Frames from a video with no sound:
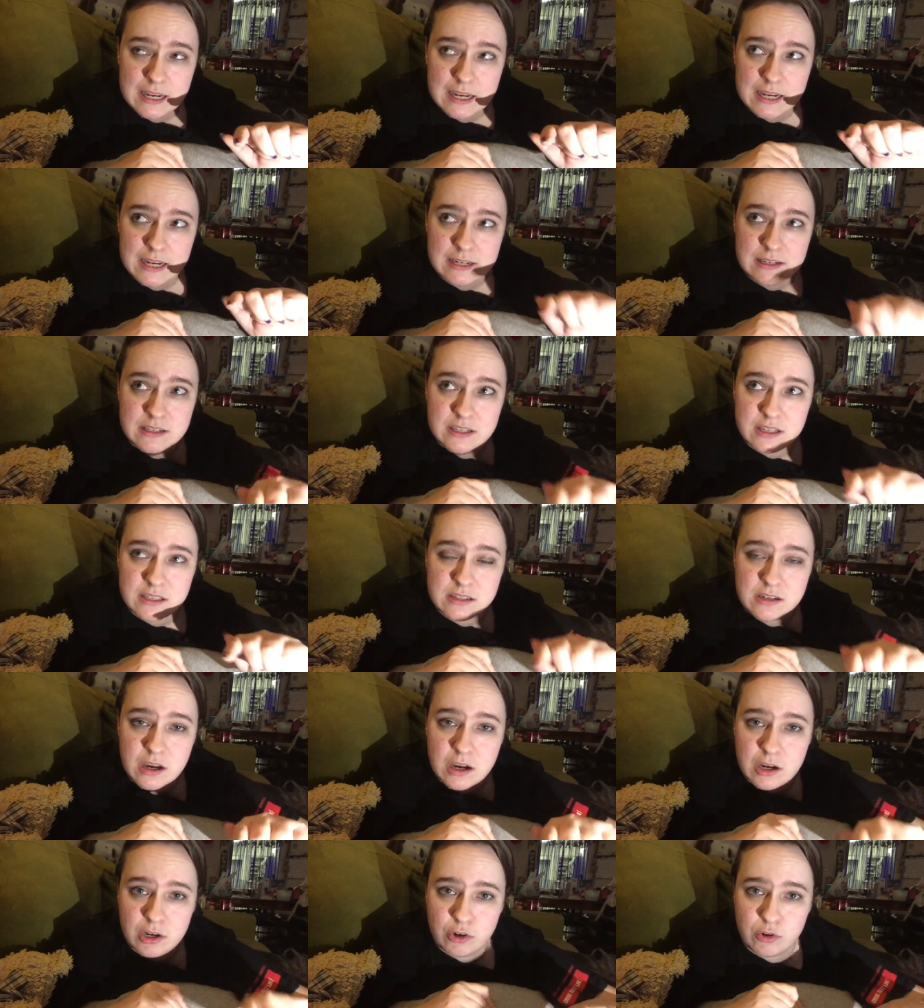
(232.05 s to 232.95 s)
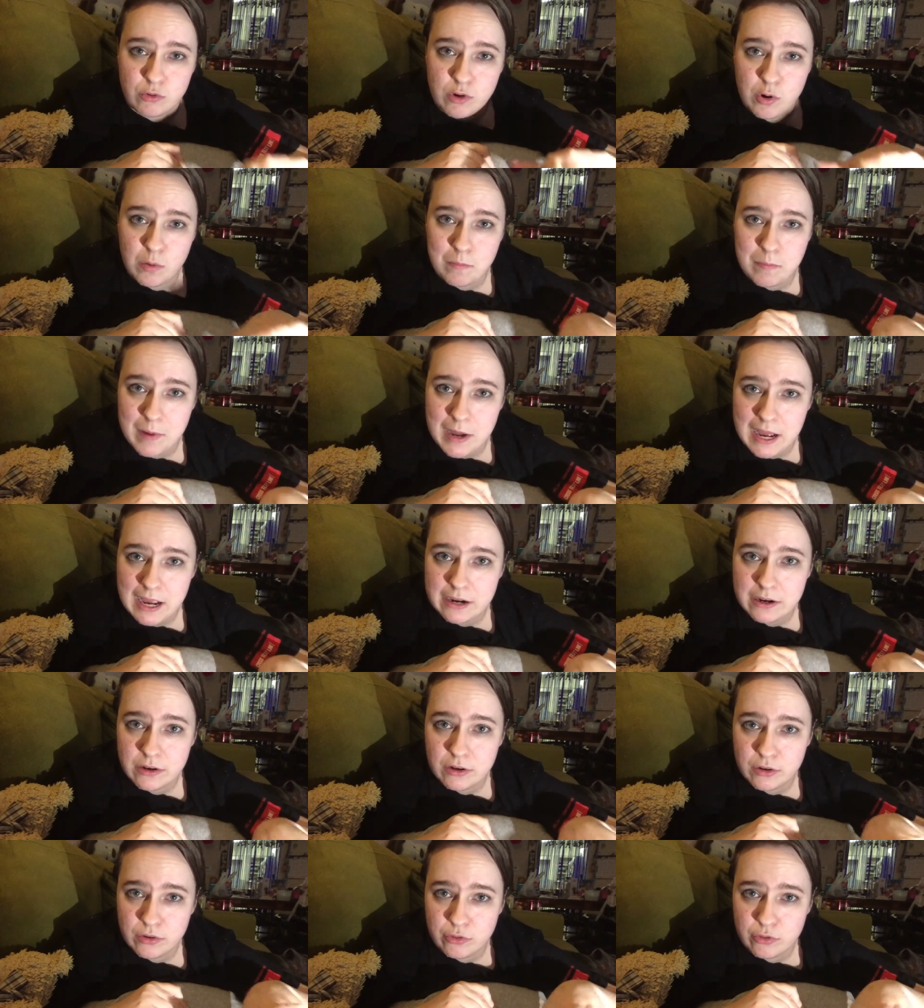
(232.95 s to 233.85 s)
it does not grow
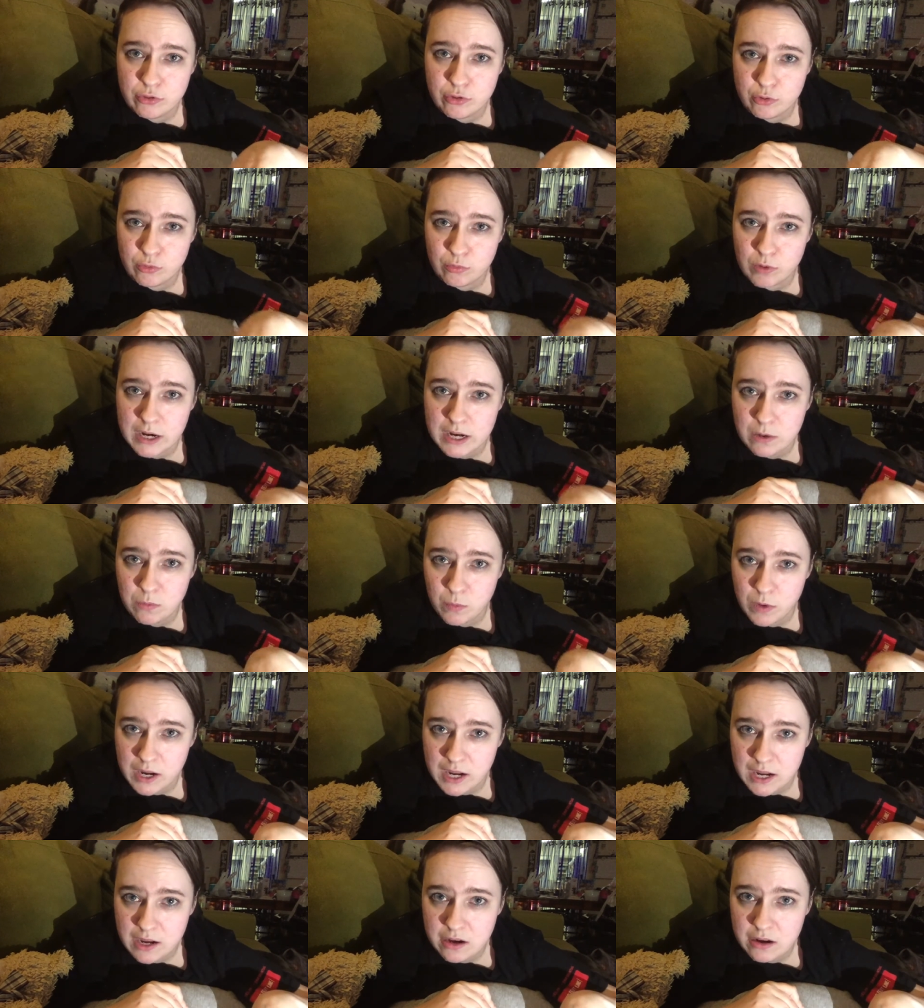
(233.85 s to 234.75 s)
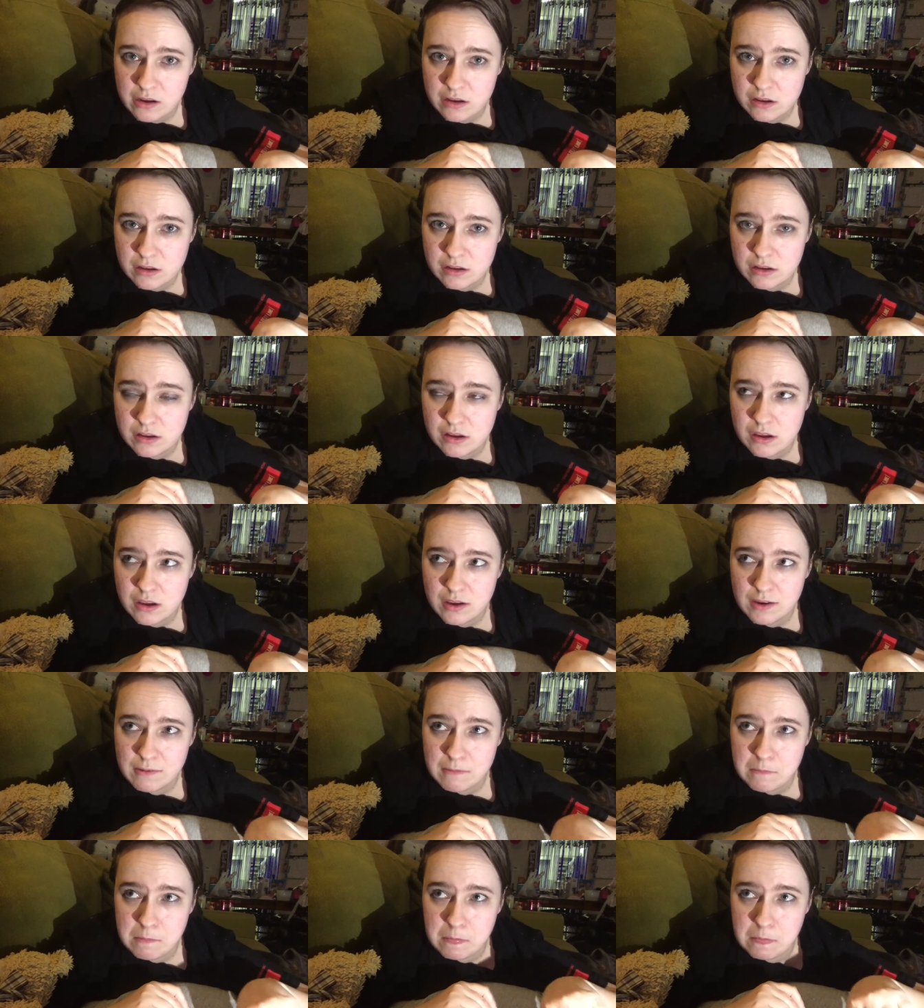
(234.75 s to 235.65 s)
back the right way.
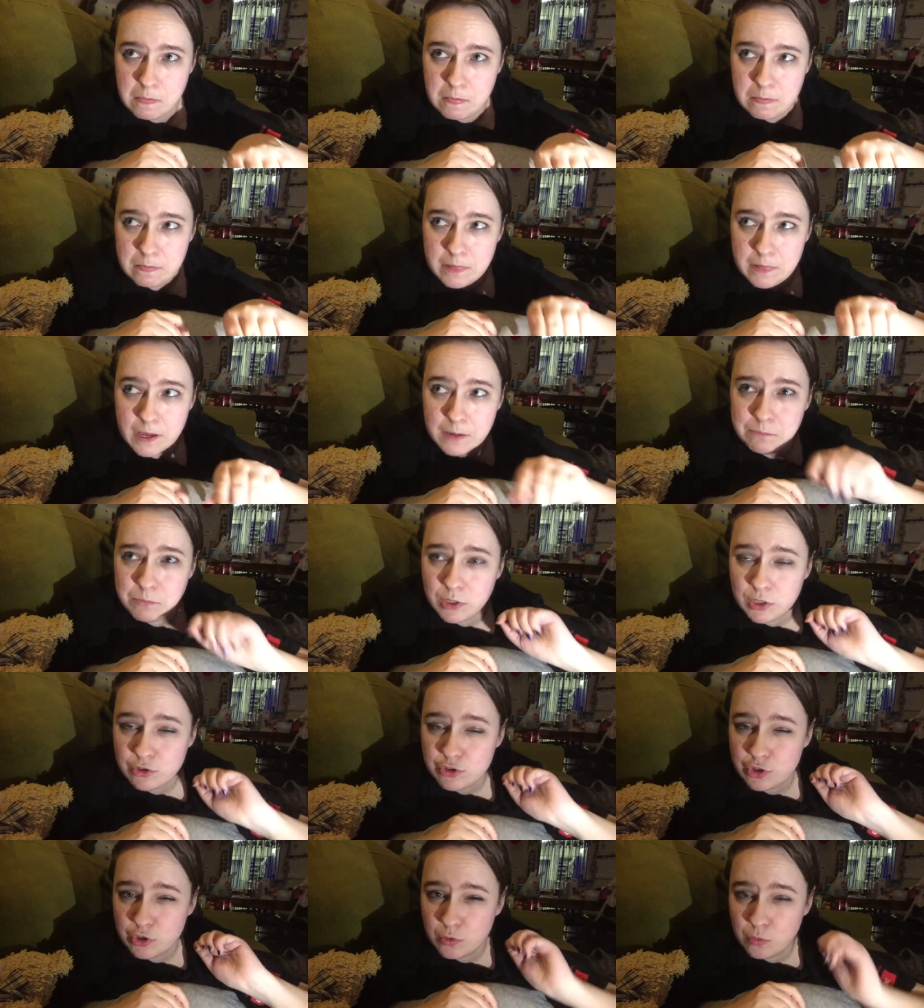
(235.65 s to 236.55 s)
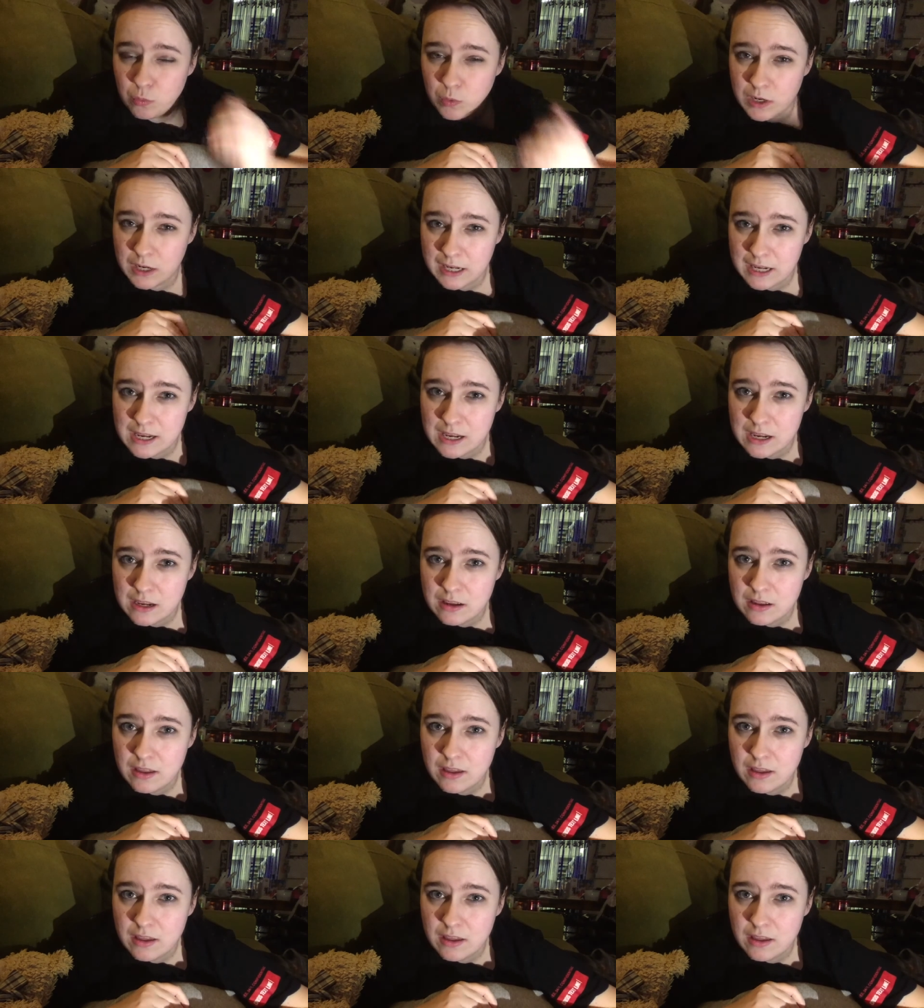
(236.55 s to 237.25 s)
I'm not sure why.